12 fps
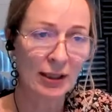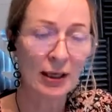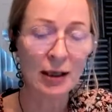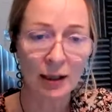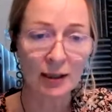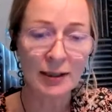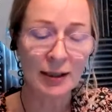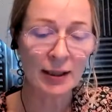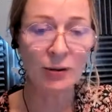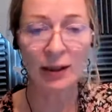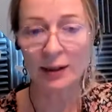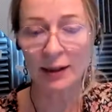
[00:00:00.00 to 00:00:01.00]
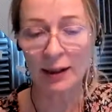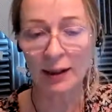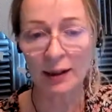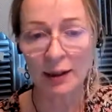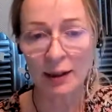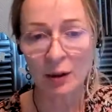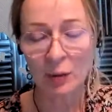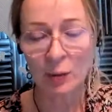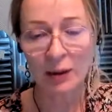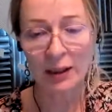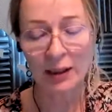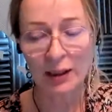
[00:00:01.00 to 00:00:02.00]
And here I think we
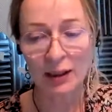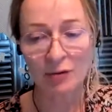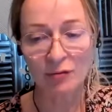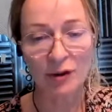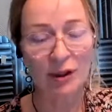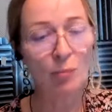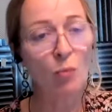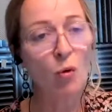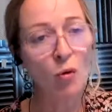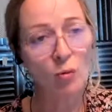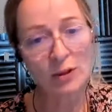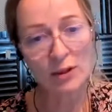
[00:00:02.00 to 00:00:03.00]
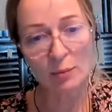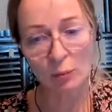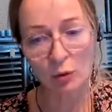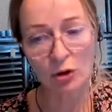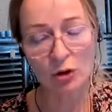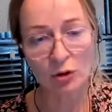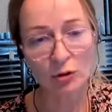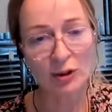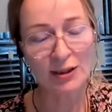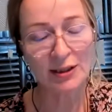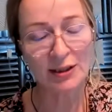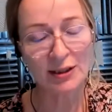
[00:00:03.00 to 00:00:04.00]
have an enormous
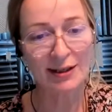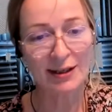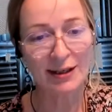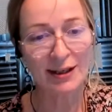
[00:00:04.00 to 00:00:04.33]
opportunity